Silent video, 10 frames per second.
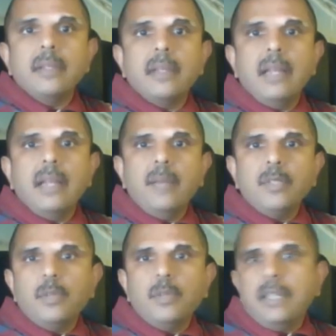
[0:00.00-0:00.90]
how much
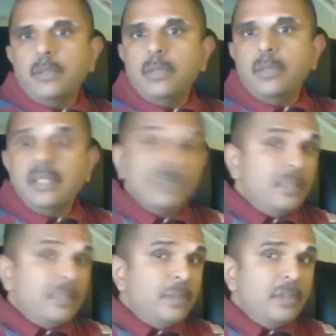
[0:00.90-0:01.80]
trash do you think is entering
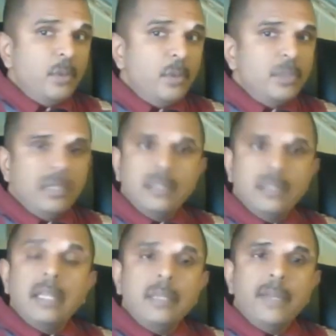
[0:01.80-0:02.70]
the ocean on a daily
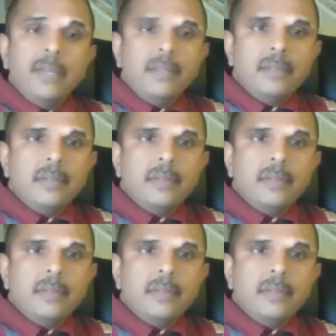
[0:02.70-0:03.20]
basis?